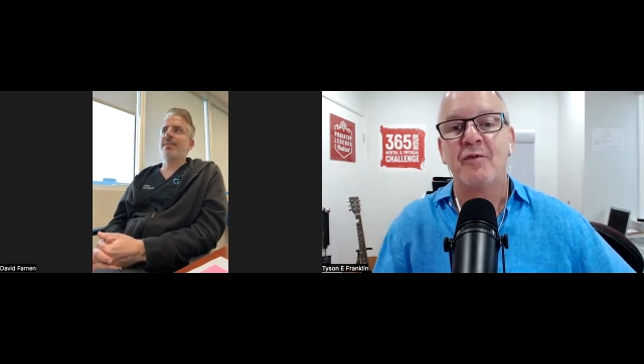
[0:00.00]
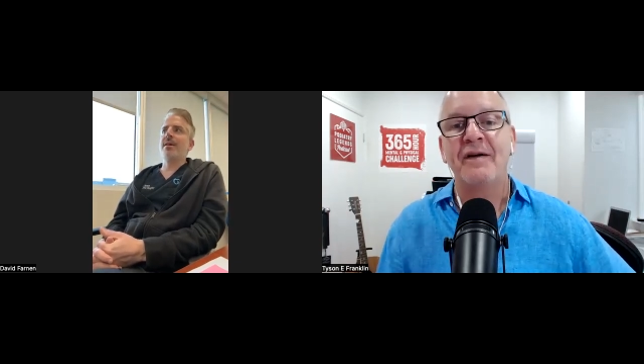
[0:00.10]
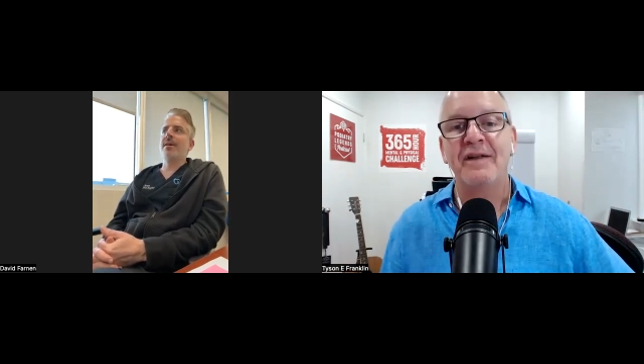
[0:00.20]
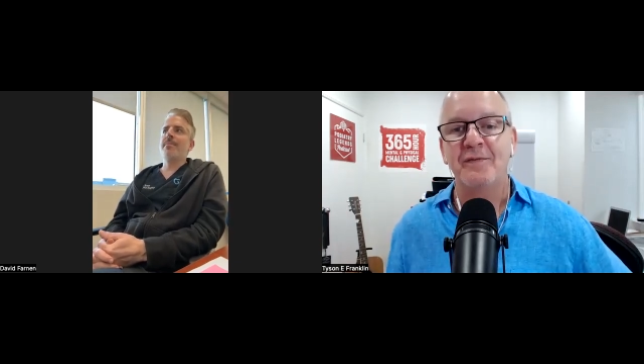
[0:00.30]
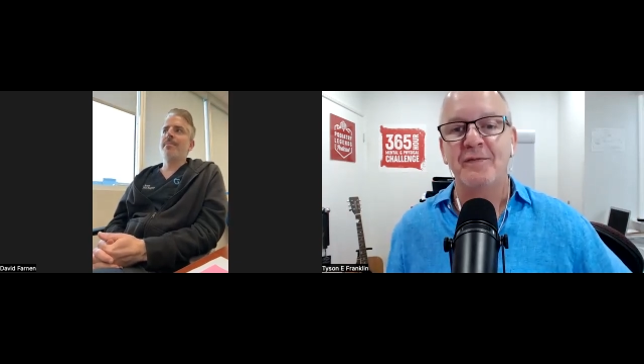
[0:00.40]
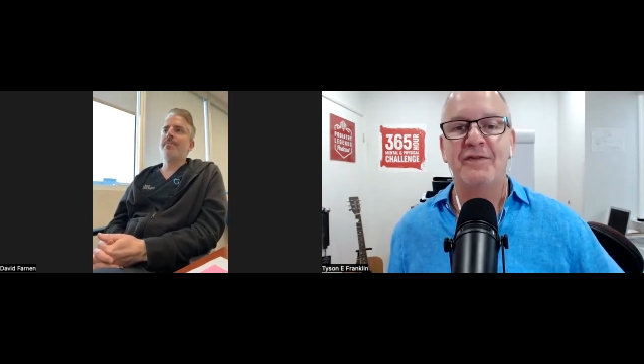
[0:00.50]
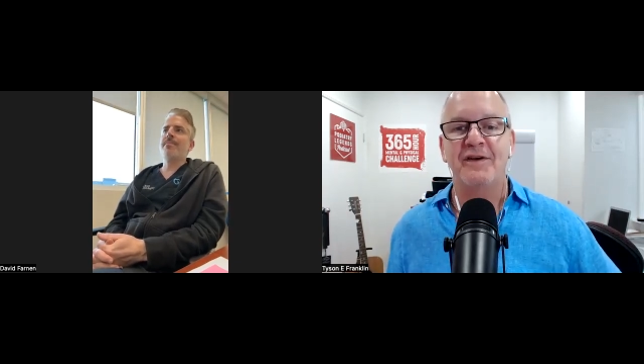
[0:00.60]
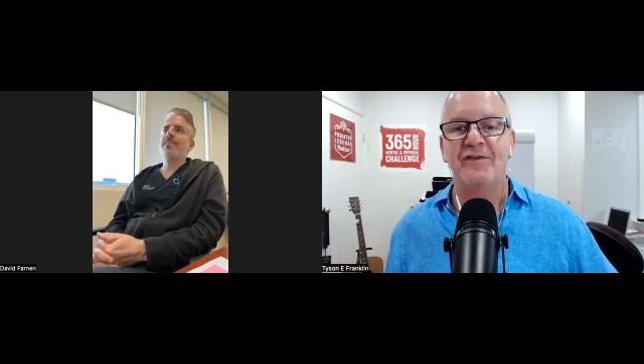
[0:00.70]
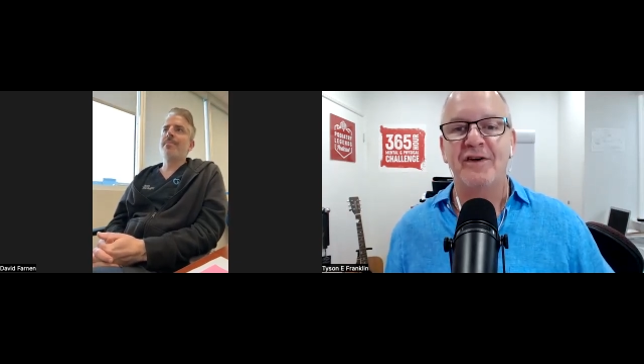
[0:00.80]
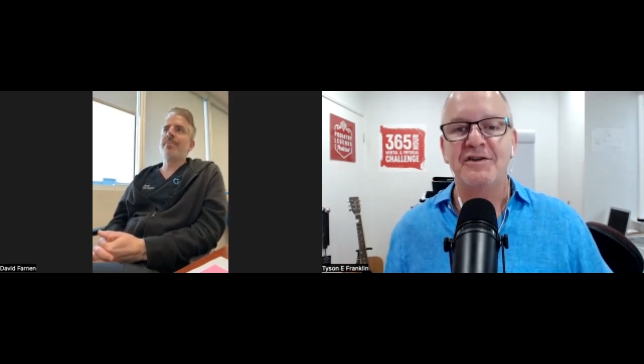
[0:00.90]
run in with the
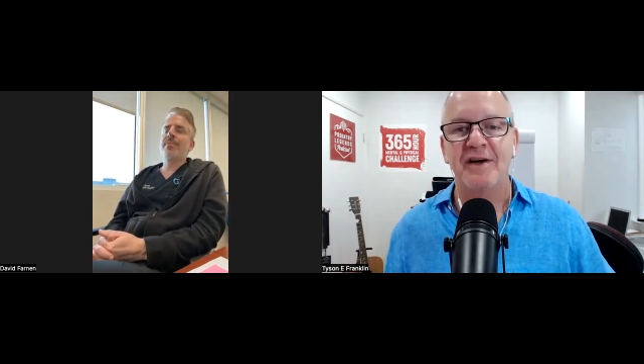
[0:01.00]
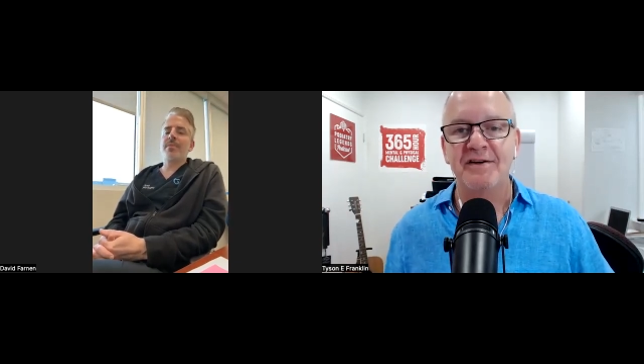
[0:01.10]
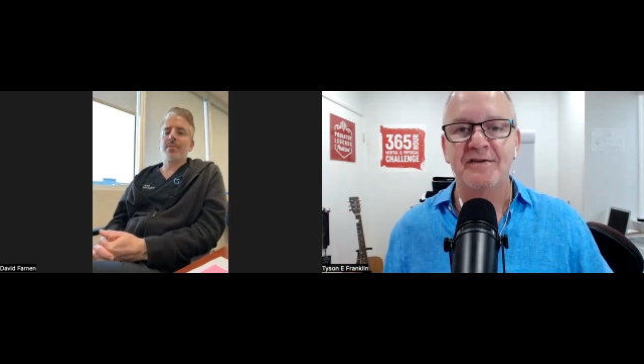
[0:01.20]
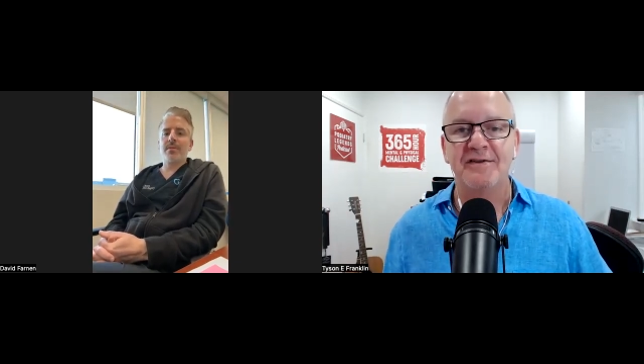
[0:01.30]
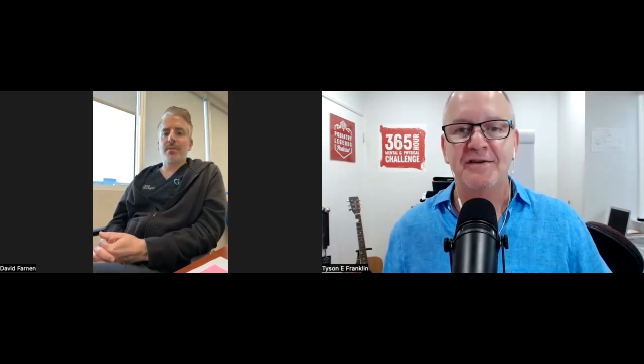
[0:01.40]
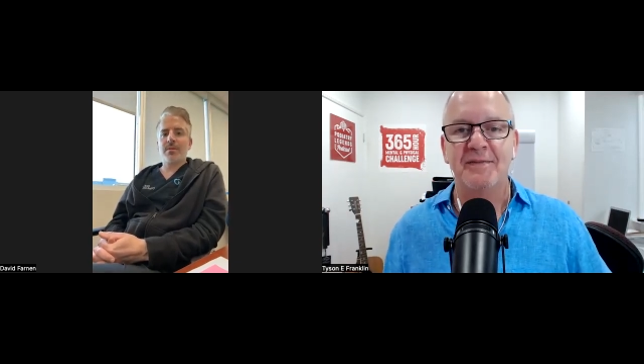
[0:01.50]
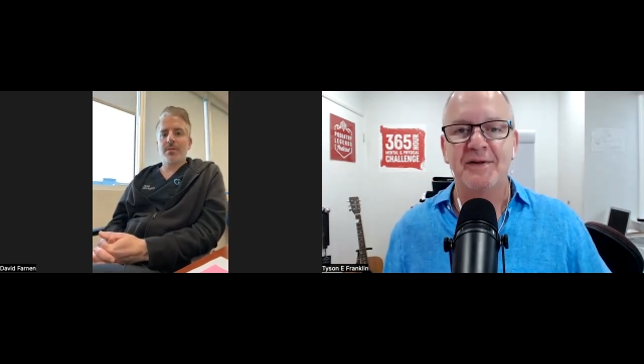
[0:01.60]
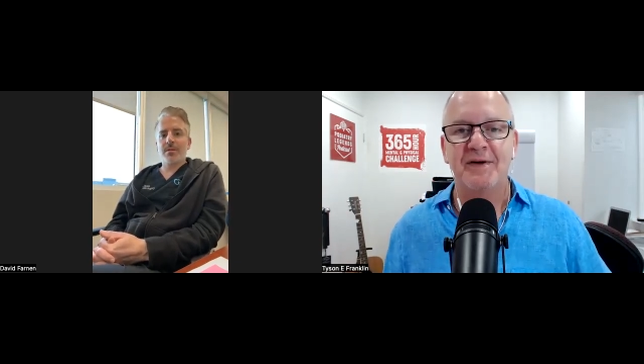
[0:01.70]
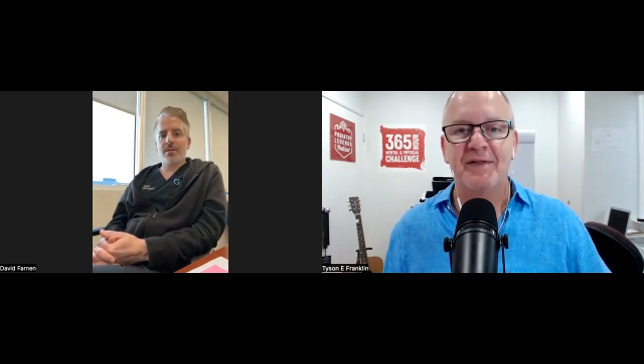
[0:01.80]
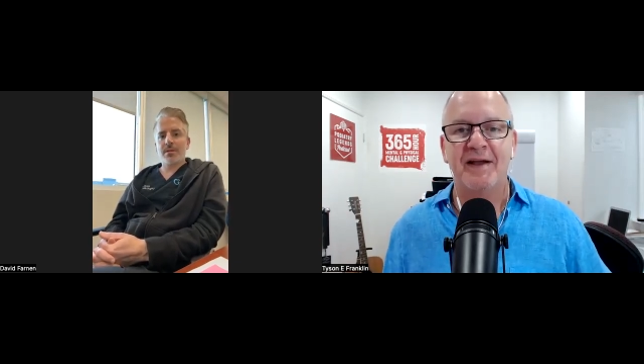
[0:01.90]
association or something
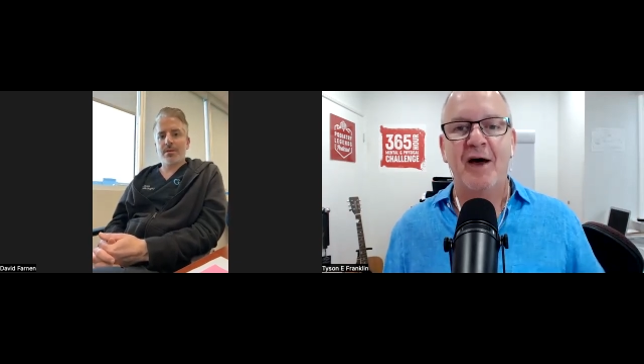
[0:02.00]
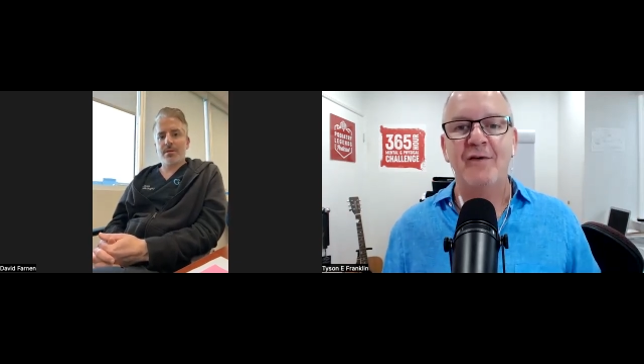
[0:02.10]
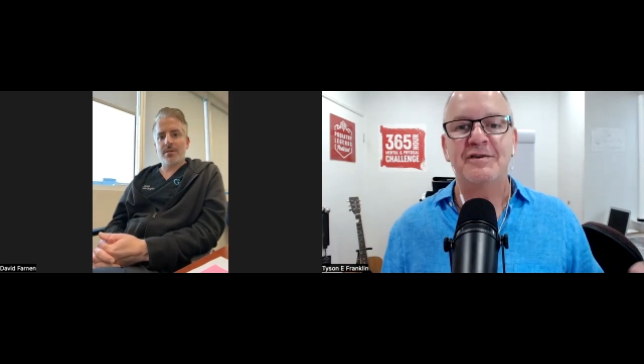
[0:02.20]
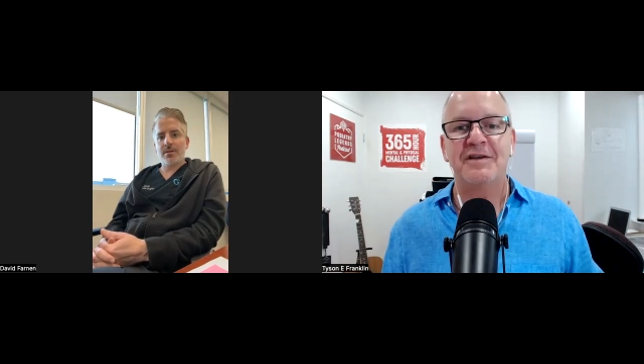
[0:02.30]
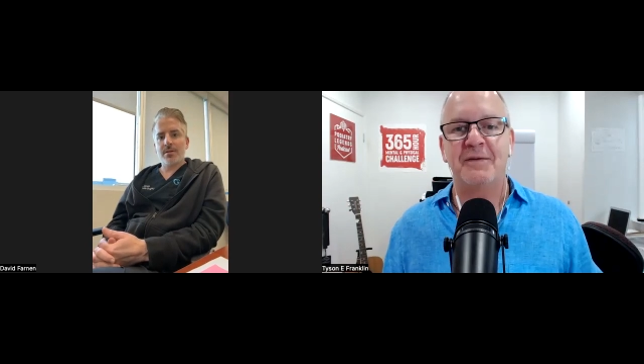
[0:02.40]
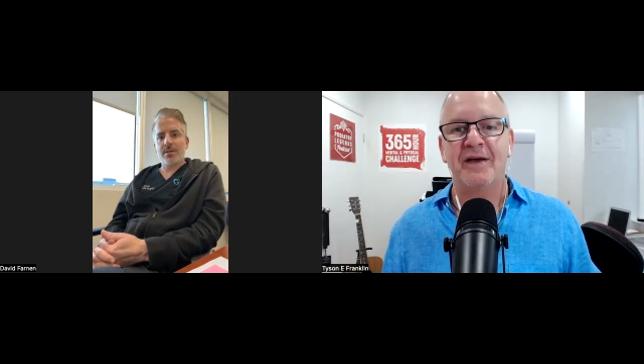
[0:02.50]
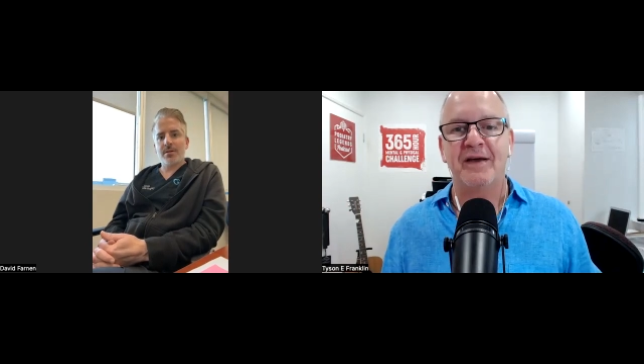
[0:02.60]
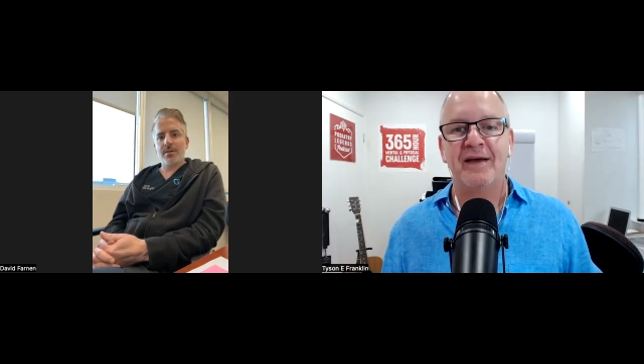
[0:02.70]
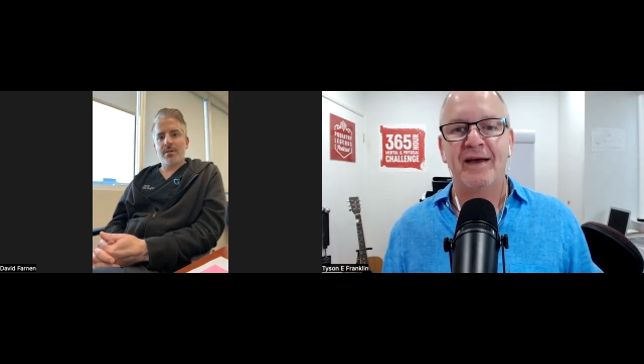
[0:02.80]
like that over something,